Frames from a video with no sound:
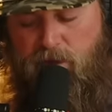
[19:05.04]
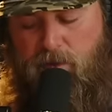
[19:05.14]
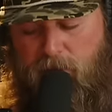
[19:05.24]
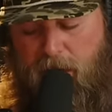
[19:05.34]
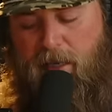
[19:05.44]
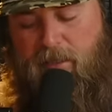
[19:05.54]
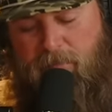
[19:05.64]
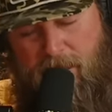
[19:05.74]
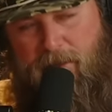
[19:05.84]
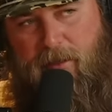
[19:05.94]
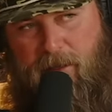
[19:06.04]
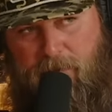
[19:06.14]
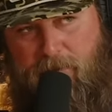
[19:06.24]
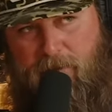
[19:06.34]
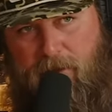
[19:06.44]
two days mixed
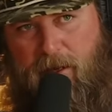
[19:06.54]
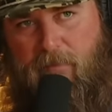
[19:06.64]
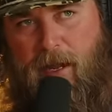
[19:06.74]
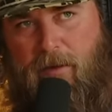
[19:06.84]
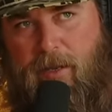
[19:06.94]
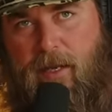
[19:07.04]
up. Like it might have